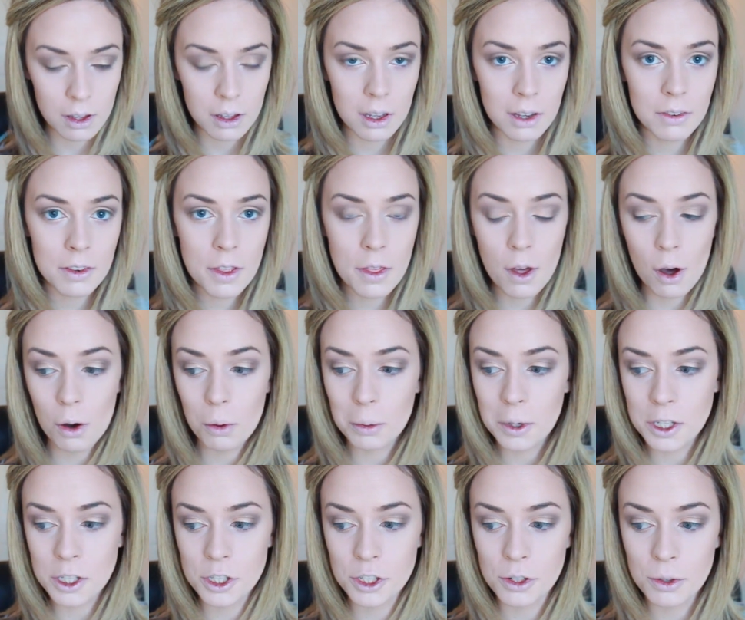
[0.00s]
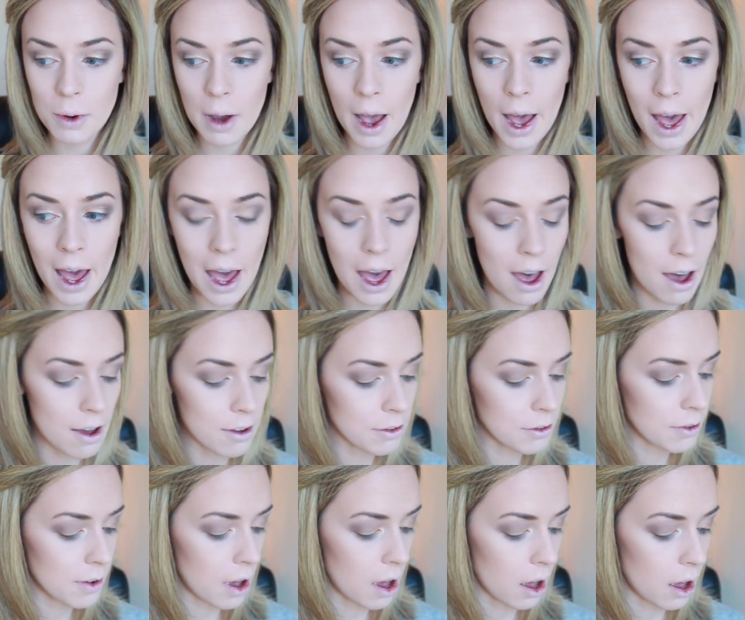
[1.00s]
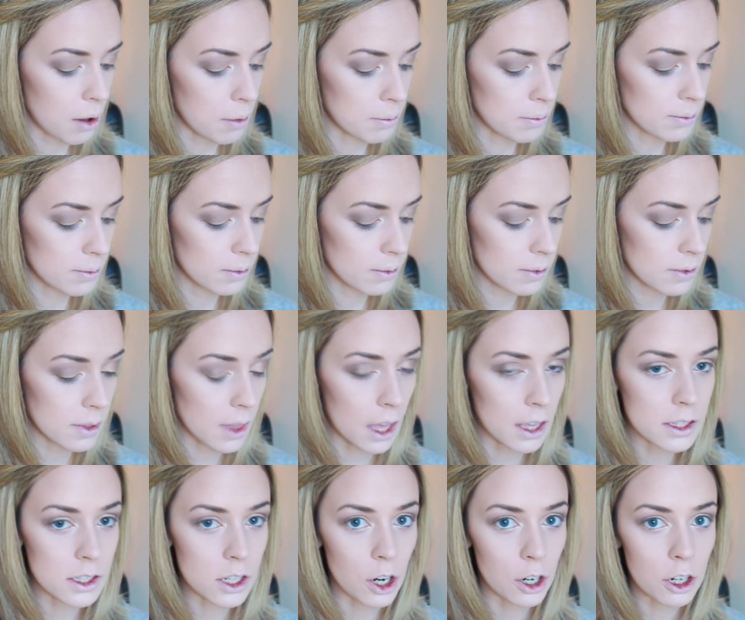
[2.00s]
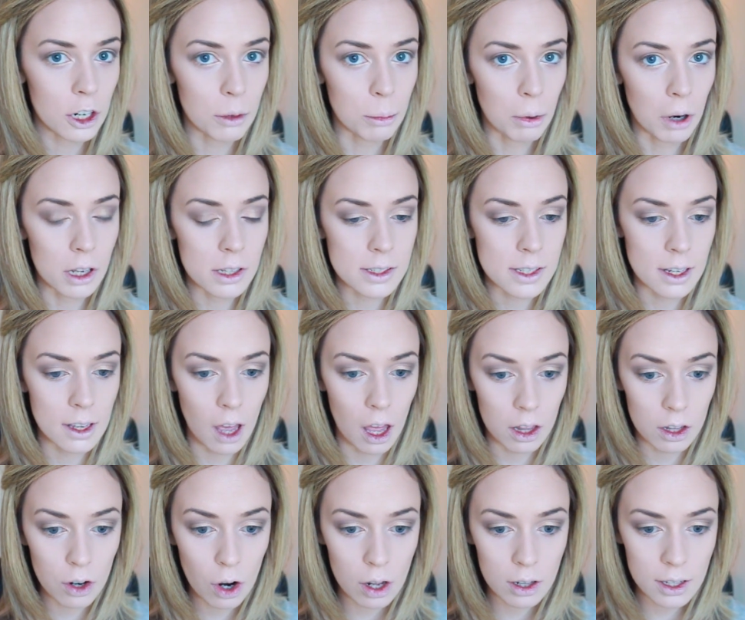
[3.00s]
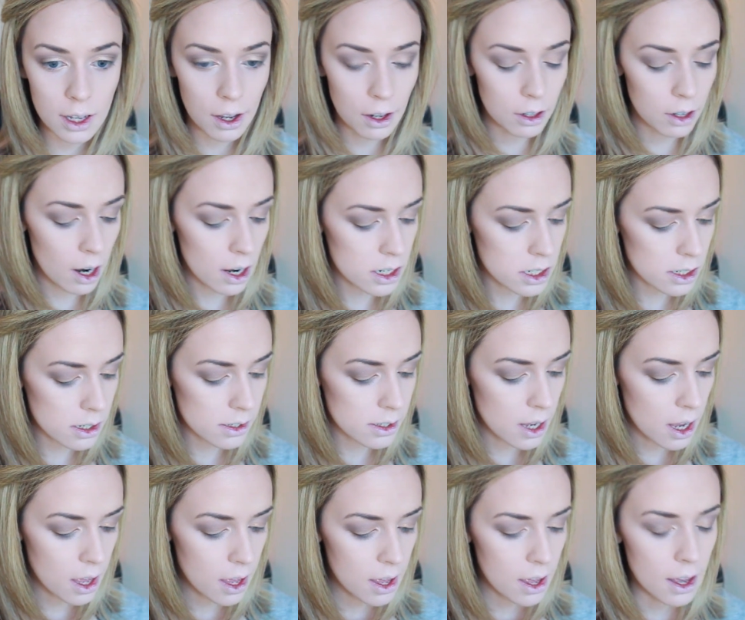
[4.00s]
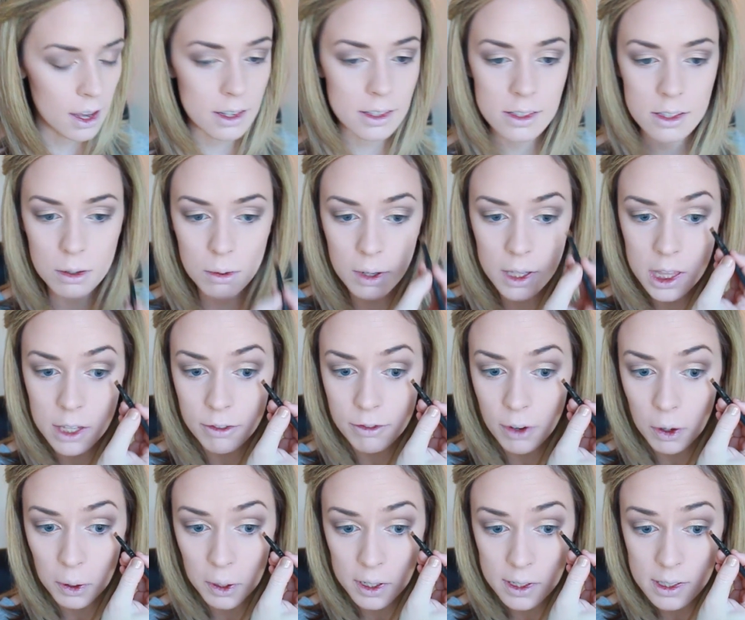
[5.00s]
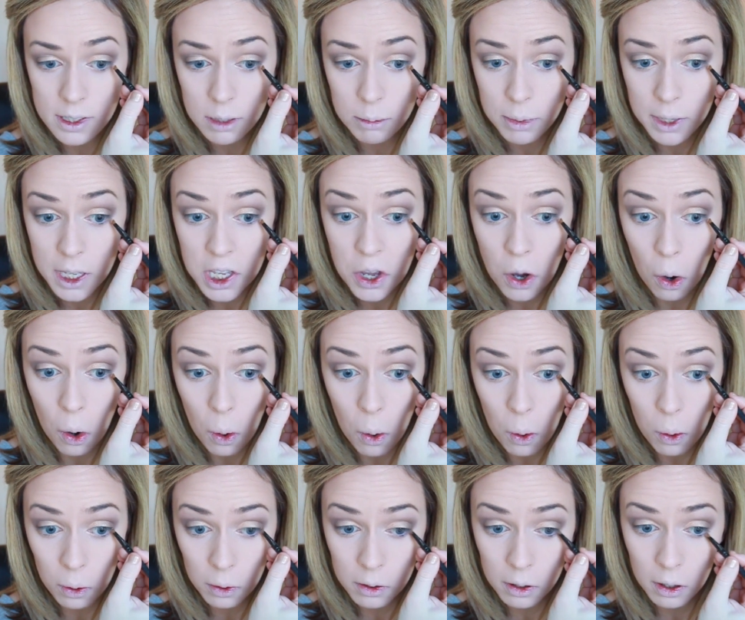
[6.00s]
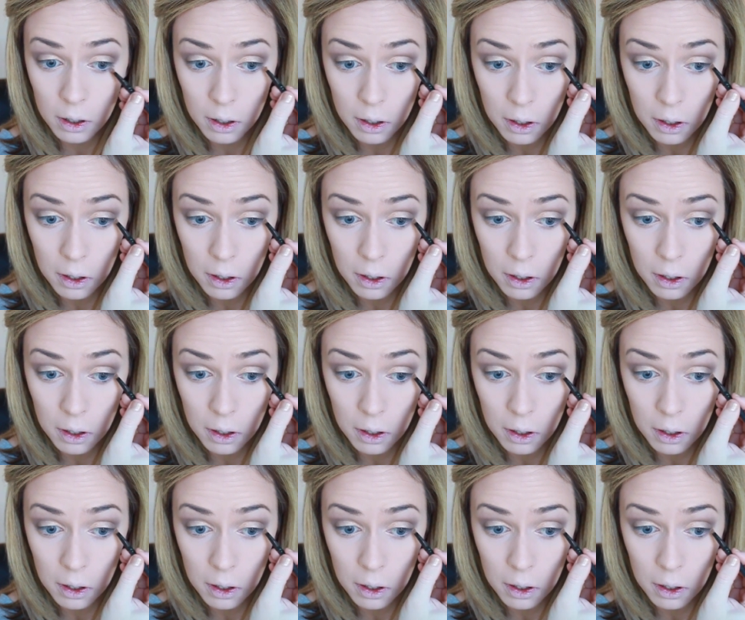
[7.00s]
Even though we do have that darker bronzy color on the outer edges, I still want the focus to be gold